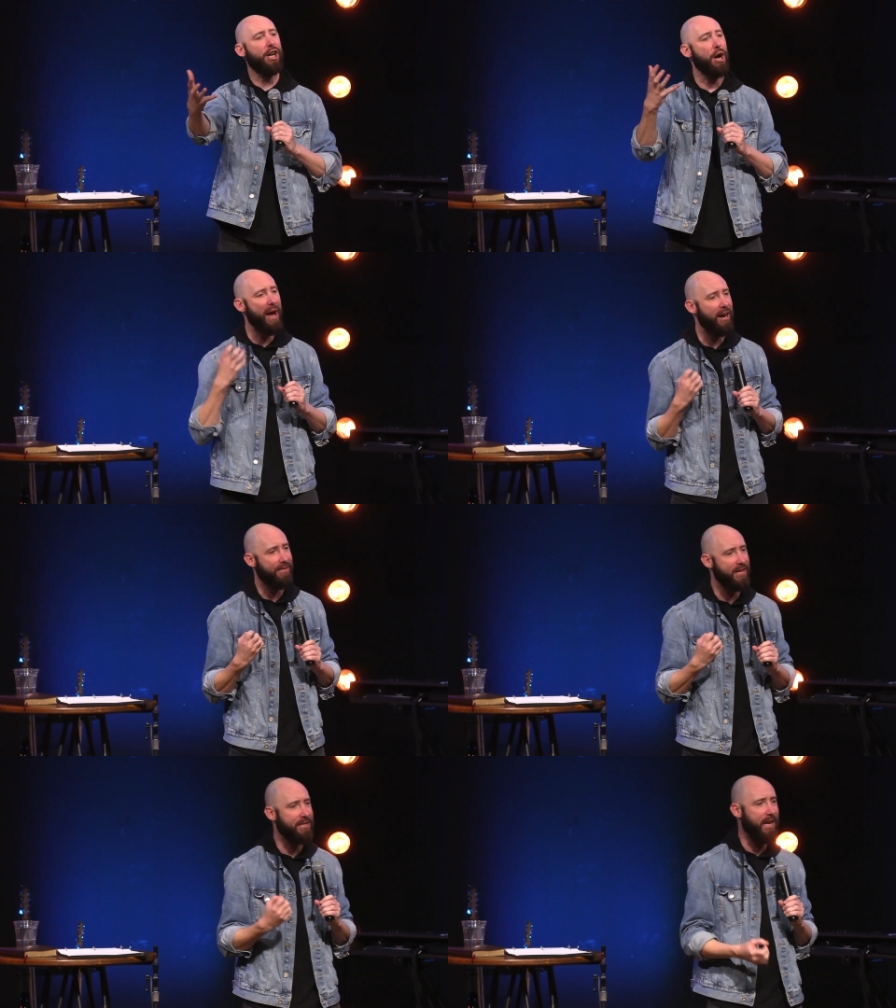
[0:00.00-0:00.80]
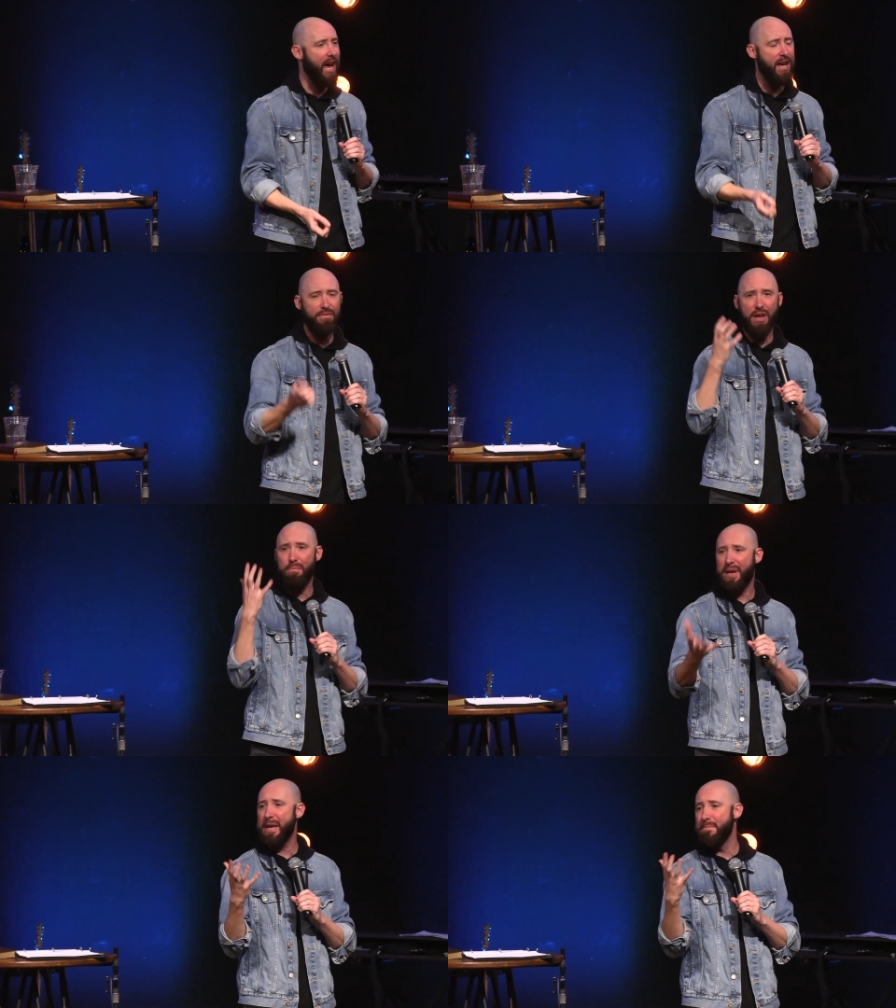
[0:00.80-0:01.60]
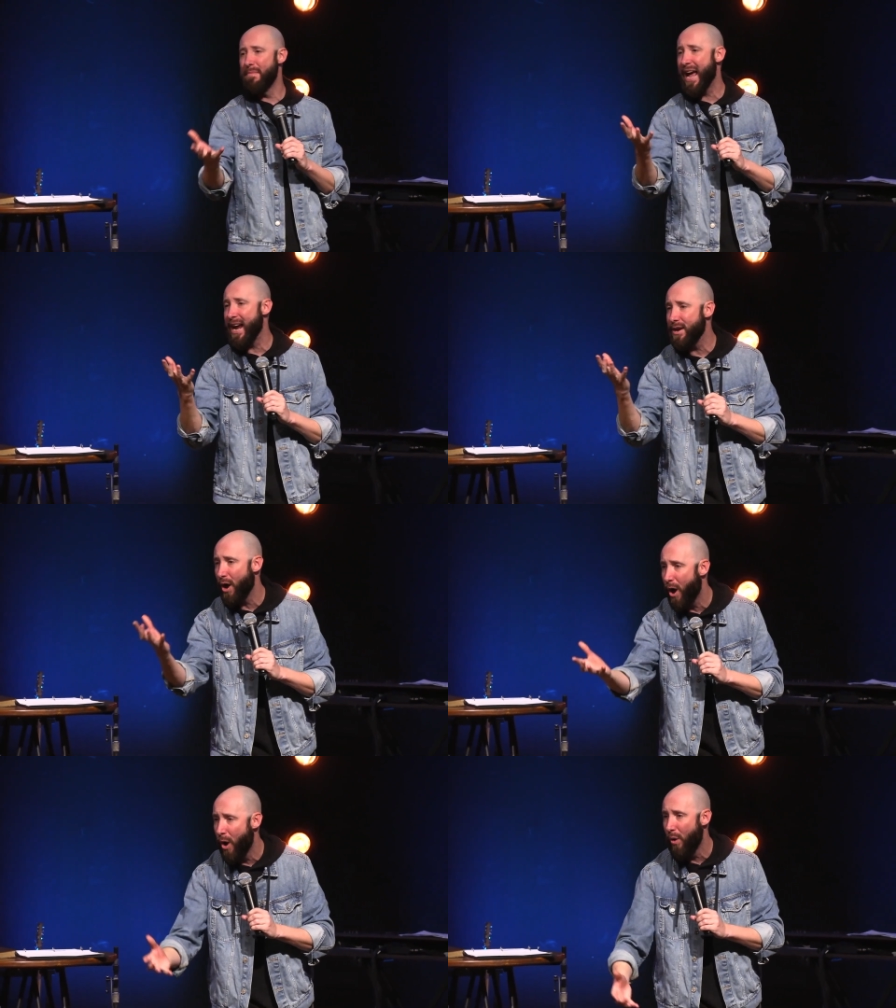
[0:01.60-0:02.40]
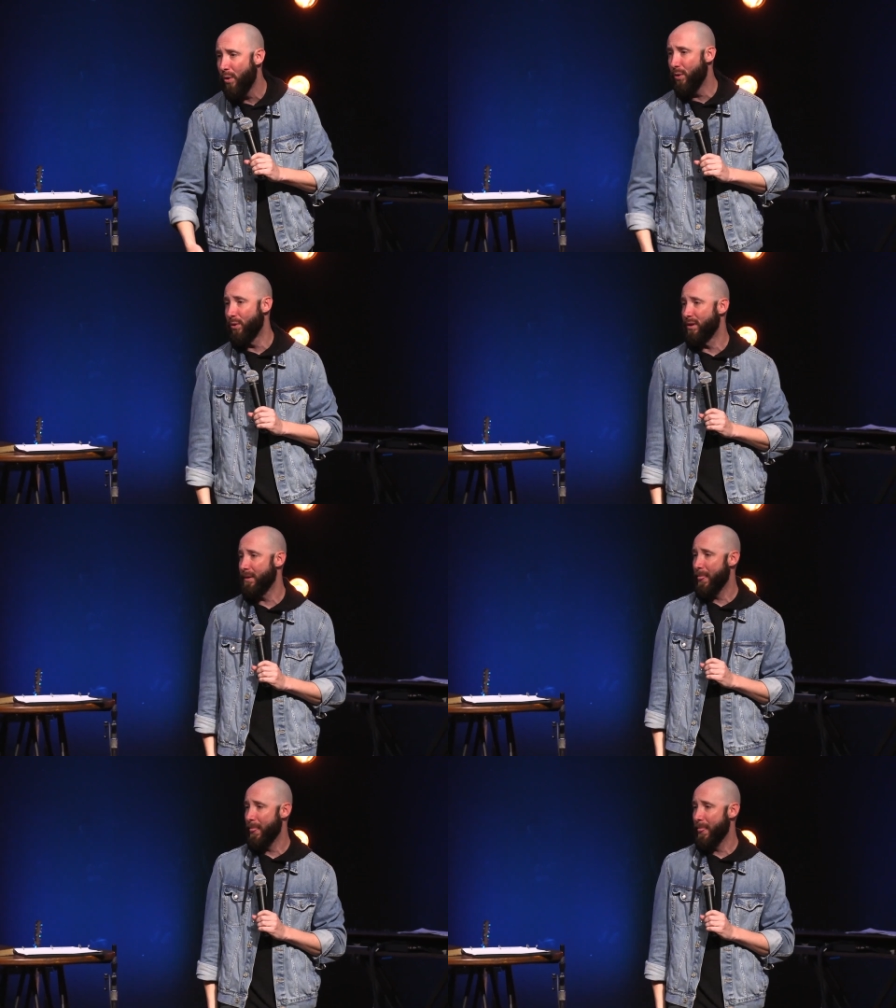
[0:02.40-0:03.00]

Come out of this cave and be made whole.